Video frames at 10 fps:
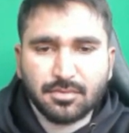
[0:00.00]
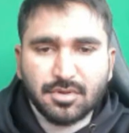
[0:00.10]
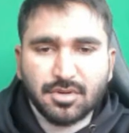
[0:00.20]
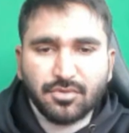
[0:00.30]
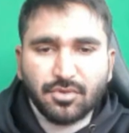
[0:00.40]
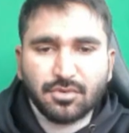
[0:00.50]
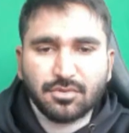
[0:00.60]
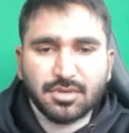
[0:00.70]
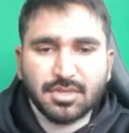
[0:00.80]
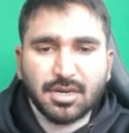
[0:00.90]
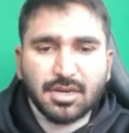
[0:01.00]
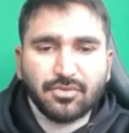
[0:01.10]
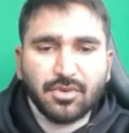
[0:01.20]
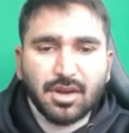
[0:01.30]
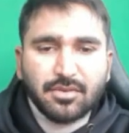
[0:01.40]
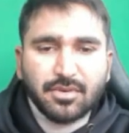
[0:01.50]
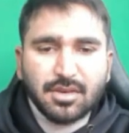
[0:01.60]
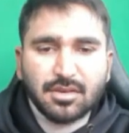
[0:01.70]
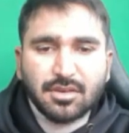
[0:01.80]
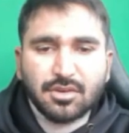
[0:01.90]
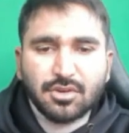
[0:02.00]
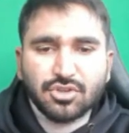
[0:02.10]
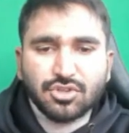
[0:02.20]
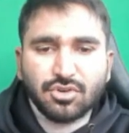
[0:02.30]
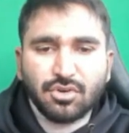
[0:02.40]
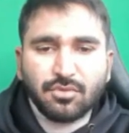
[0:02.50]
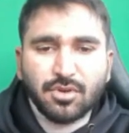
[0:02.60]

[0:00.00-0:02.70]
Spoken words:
D4 to D35. So